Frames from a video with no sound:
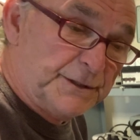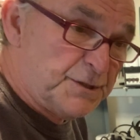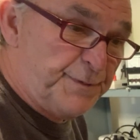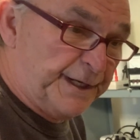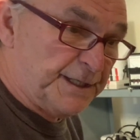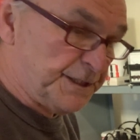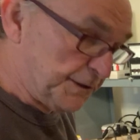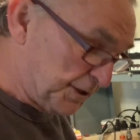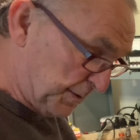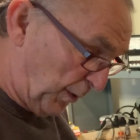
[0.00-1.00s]
just because it's
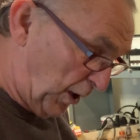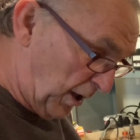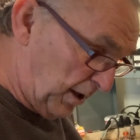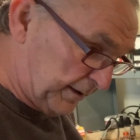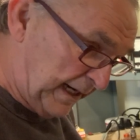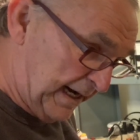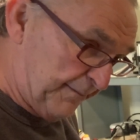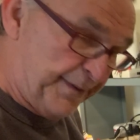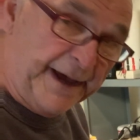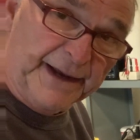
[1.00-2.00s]
small,
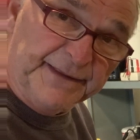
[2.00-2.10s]
compact,